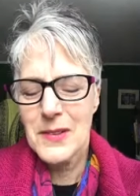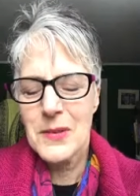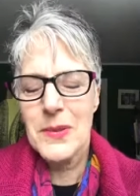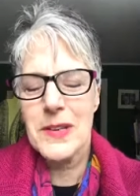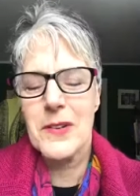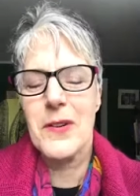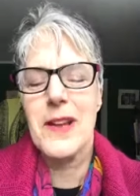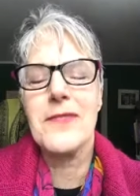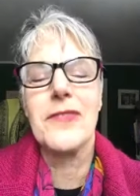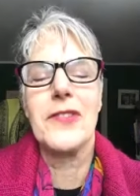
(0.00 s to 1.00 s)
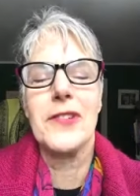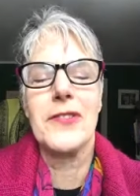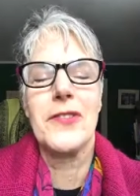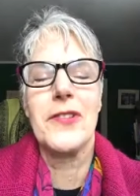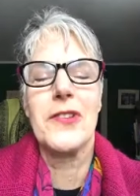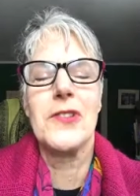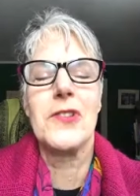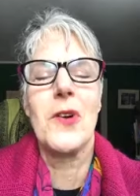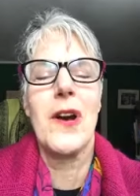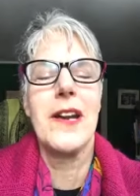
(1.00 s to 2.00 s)
We are grateful for the
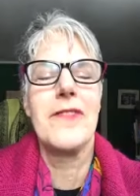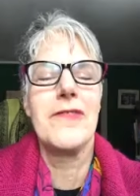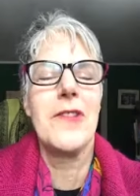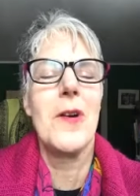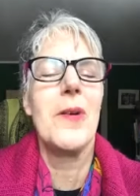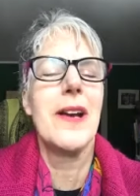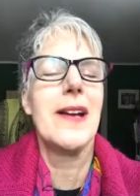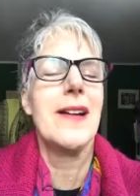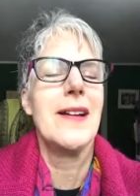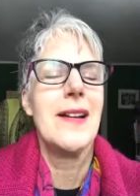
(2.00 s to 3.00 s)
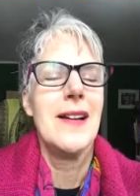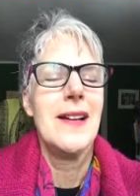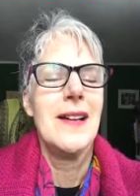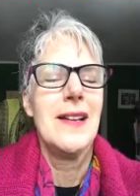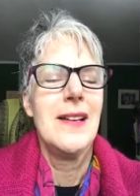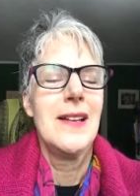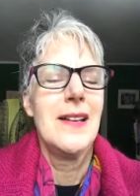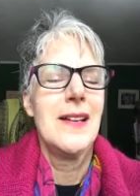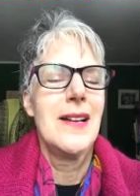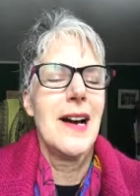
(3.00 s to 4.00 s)
joy of knowing
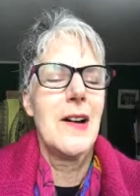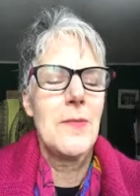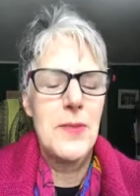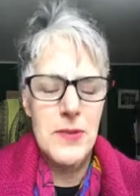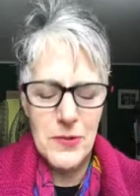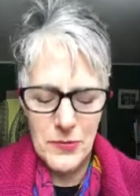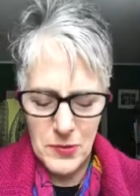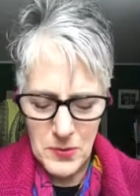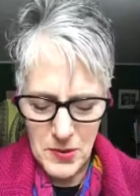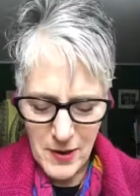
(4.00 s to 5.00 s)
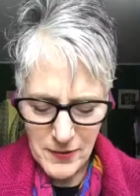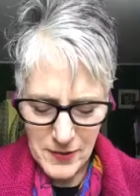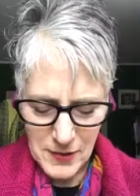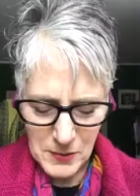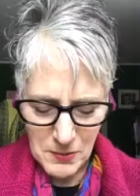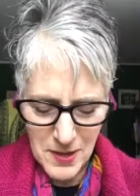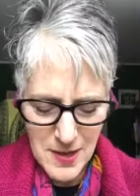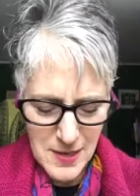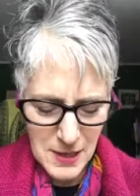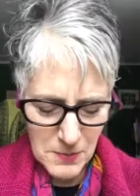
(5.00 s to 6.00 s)
our beautiful prophets.
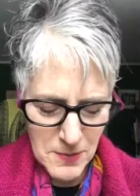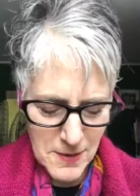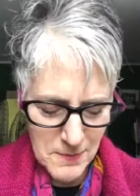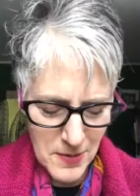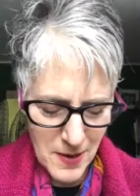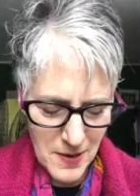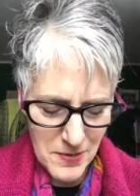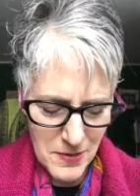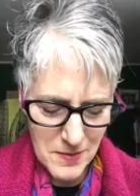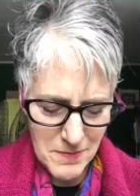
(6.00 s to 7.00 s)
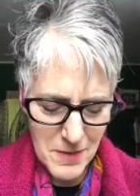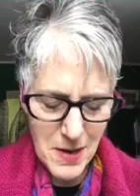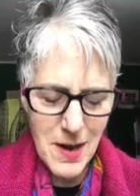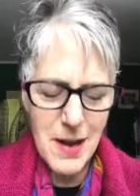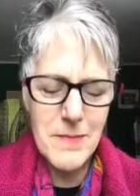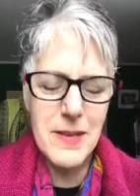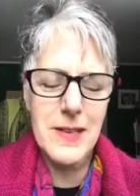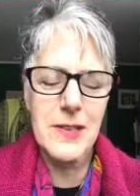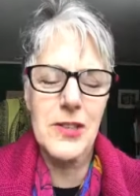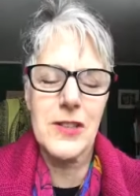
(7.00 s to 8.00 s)
Peace be upon them, Muhammad
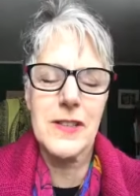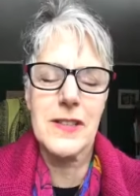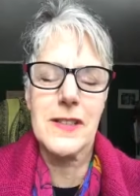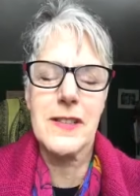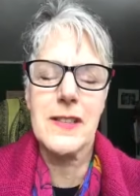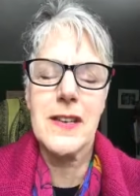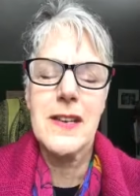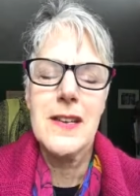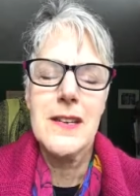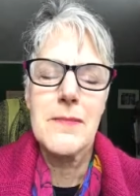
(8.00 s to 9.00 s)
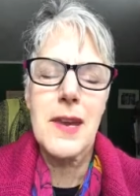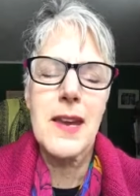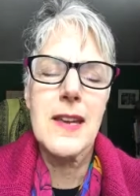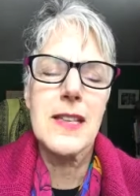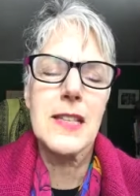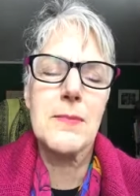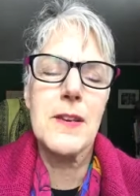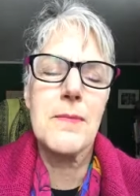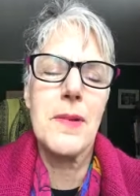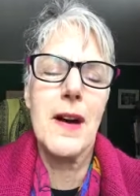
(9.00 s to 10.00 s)
and Jesus. Peace be
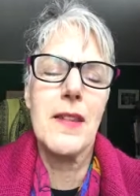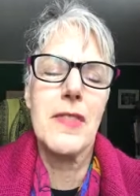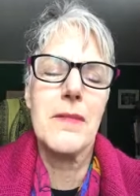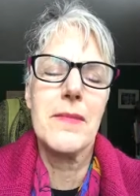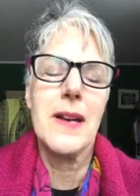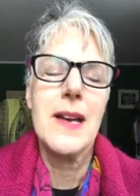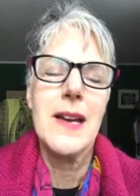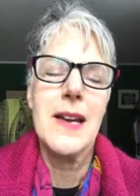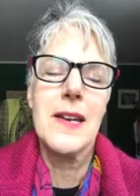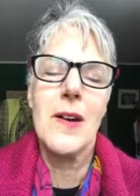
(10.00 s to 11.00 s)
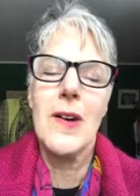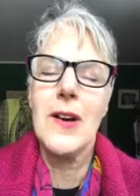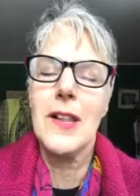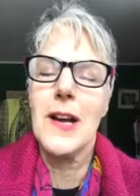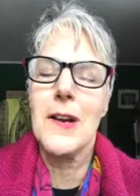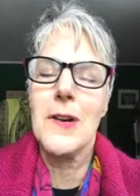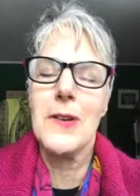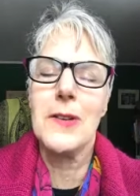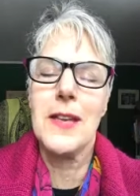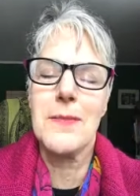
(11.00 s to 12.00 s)
upon them, and all our
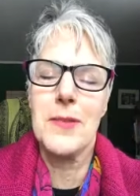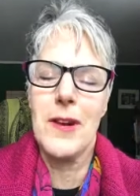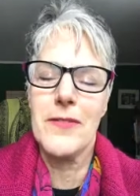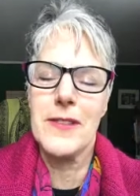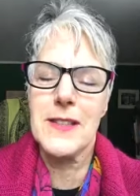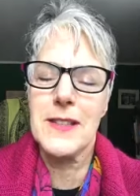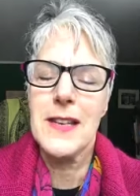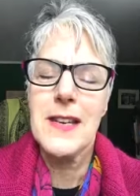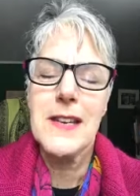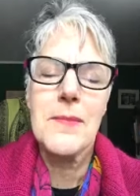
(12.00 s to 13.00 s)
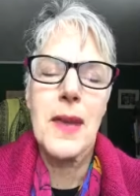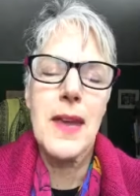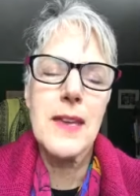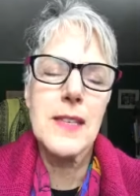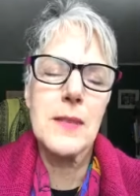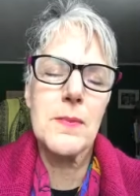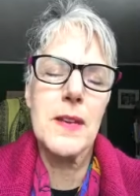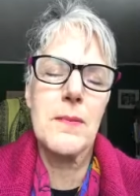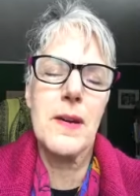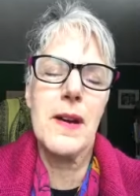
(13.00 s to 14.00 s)
holy prophets. Peace be
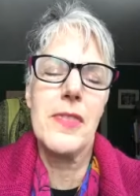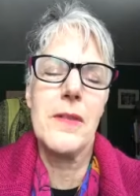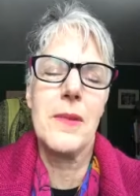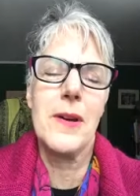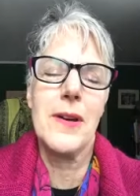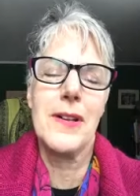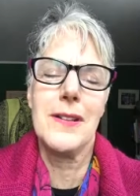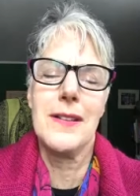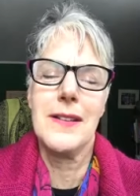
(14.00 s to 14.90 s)
upon them all,